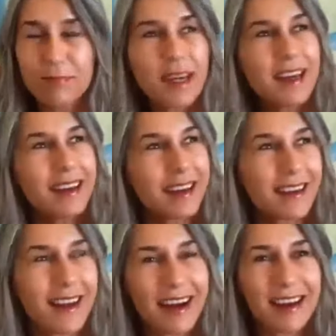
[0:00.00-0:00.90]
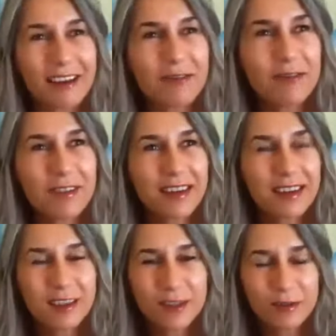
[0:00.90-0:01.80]
being alive,
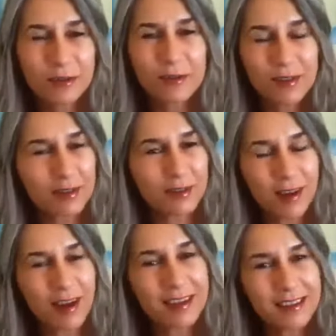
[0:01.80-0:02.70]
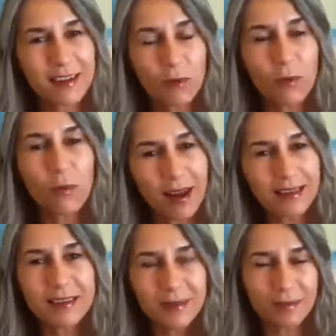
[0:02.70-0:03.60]
to not
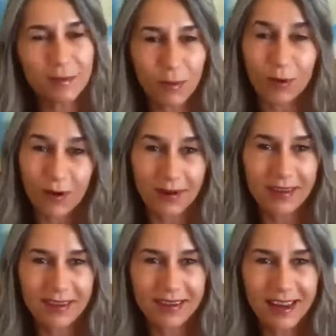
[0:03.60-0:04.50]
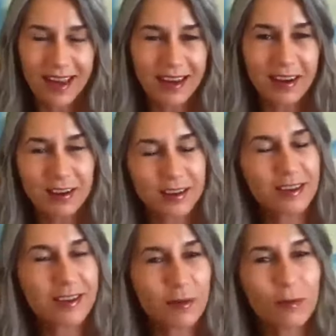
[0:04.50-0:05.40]
want more and not
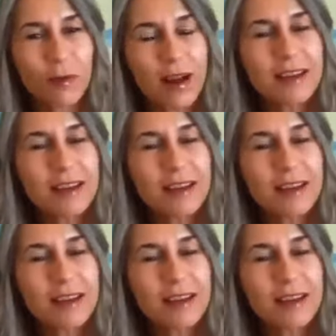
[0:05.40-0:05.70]
want